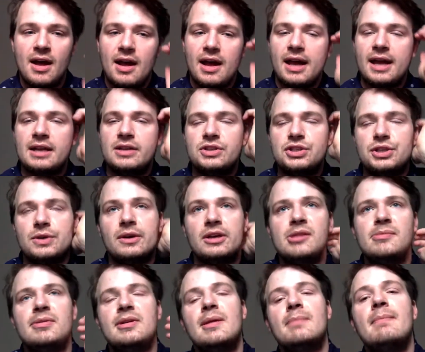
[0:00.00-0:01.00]
And so it can
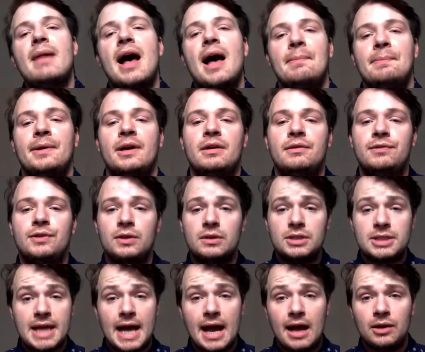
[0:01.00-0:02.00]
be a map of your
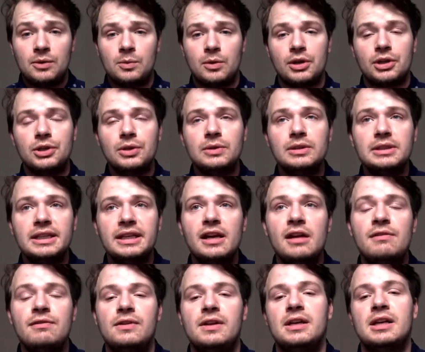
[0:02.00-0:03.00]
town where you
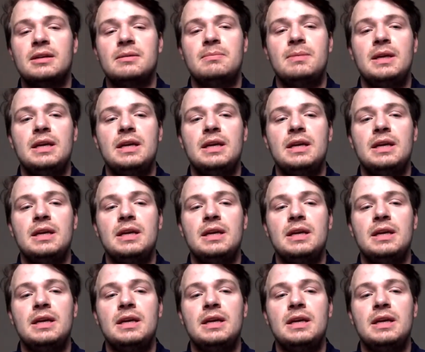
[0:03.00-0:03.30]
live. You can